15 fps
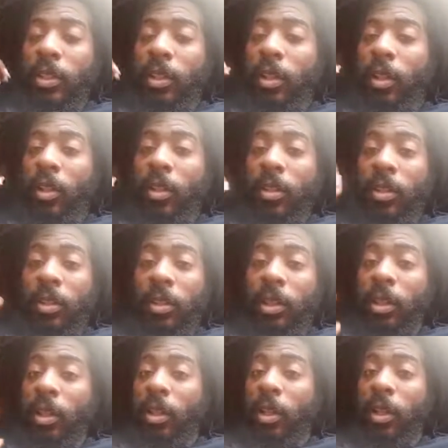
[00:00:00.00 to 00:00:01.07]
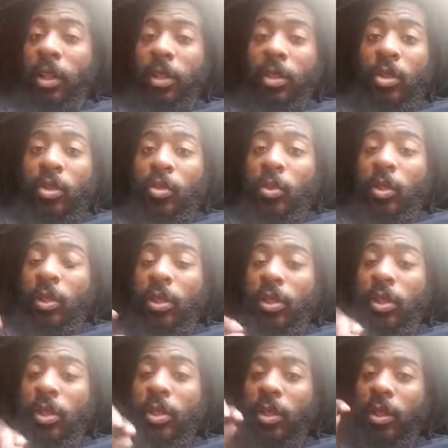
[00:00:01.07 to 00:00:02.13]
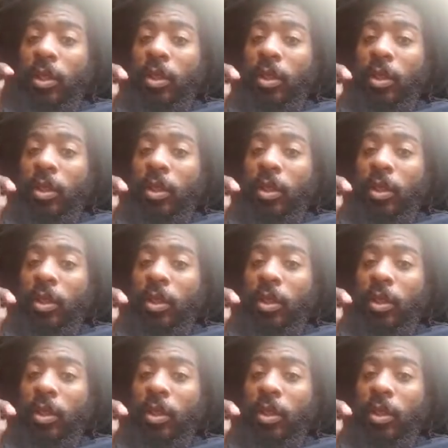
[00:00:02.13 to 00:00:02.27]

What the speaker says: All those words